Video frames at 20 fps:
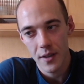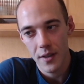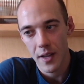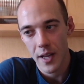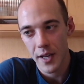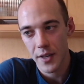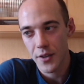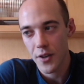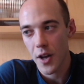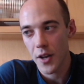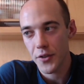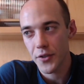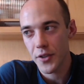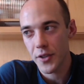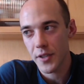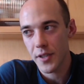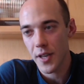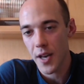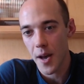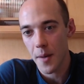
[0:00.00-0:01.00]
Like not
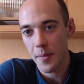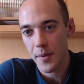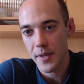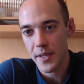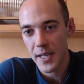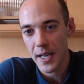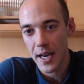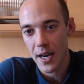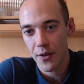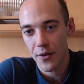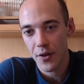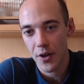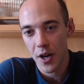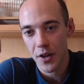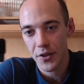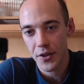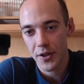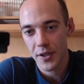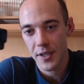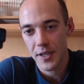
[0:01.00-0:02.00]
just the up and down,
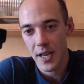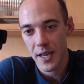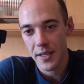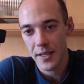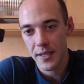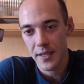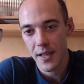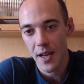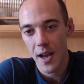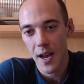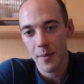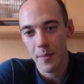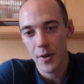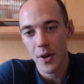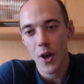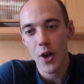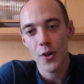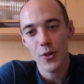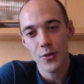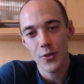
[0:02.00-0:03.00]
not just side to side, but
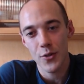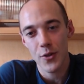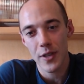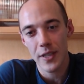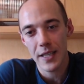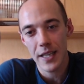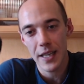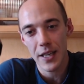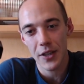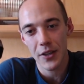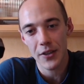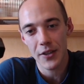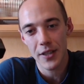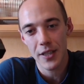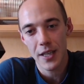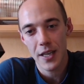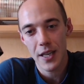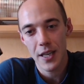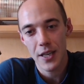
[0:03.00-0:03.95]
also the tilt.